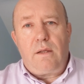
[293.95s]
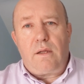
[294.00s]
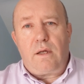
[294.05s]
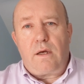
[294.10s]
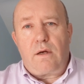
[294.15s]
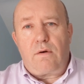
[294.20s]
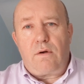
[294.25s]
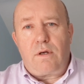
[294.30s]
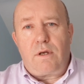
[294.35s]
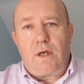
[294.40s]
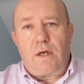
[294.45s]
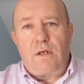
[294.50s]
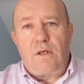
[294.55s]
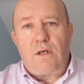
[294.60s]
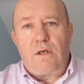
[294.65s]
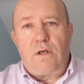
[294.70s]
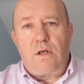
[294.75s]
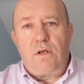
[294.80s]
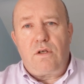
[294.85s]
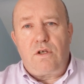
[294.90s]
They are
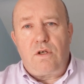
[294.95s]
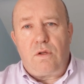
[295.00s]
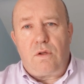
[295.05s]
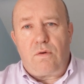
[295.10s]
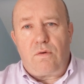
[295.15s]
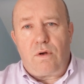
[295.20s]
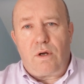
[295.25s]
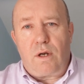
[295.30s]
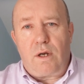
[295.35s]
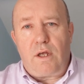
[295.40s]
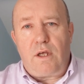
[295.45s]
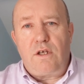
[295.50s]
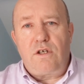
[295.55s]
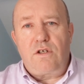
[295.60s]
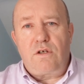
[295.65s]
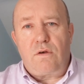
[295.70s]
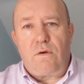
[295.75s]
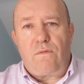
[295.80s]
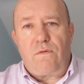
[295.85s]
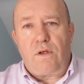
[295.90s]
addicted to the
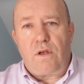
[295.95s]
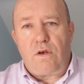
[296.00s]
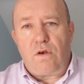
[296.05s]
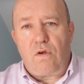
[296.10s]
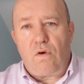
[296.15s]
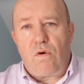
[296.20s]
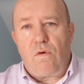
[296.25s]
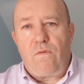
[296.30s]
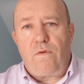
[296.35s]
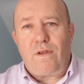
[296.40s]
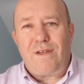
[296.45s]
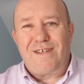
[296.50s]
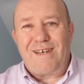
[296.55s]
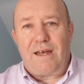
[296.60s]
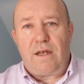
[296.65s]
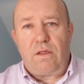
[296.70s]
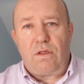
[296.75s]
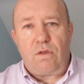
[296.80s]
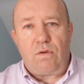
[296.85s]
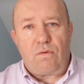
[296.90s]
release of endorphins
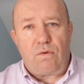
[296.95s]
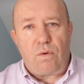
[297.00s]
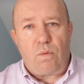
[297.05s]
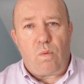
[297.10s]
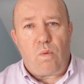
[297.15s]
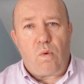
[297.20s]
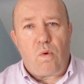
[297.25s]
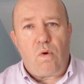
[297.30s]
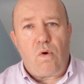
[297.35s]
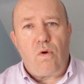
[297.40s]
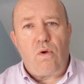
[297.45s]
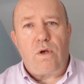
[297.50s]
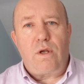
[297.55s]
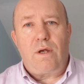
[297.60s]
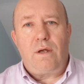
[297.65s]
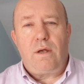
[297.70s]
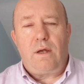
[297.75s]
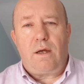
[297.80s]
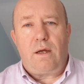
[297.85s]
and the reward